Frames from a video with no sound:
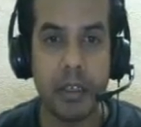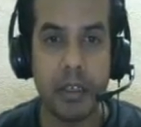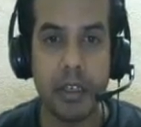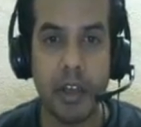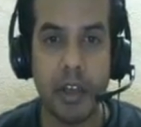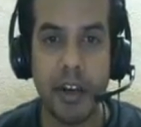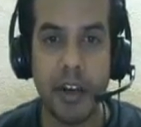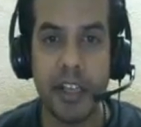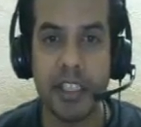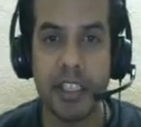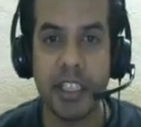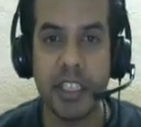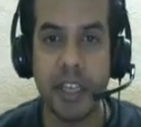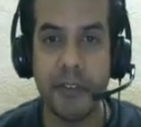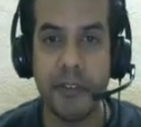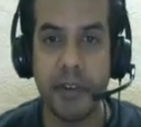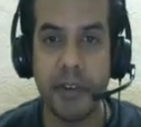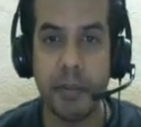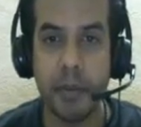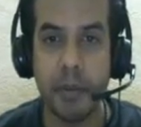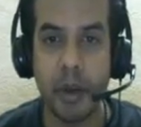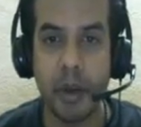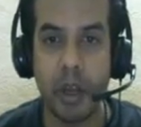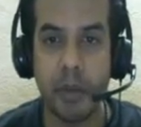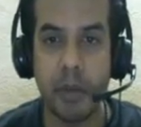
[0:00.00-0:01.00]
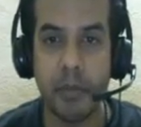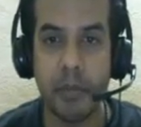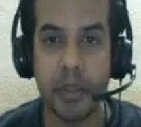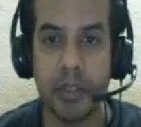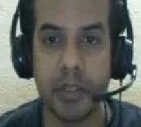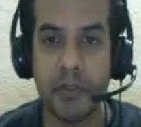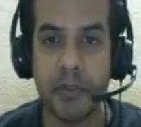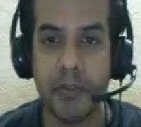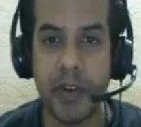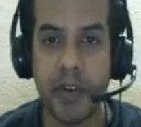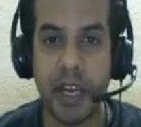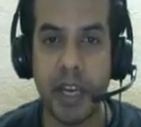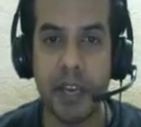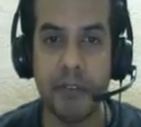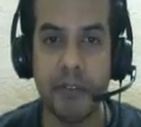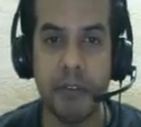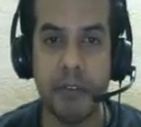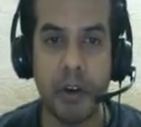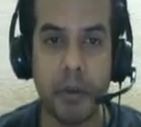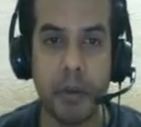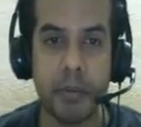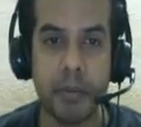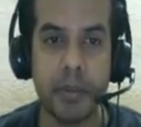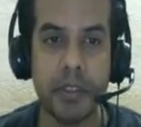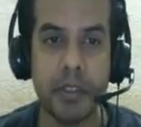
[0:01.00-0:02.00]
Now it is giving me almost 5
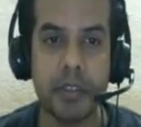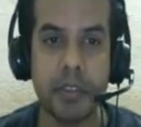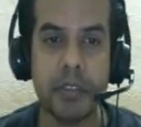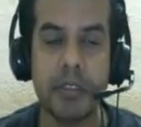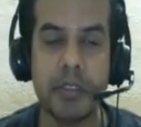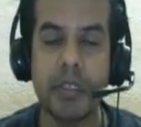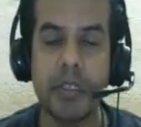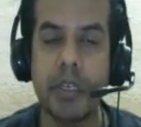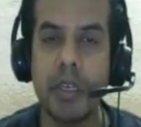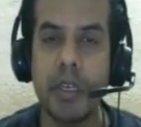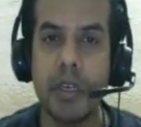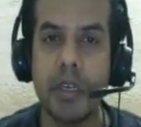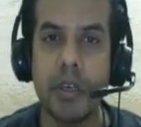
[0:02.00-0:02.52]
options.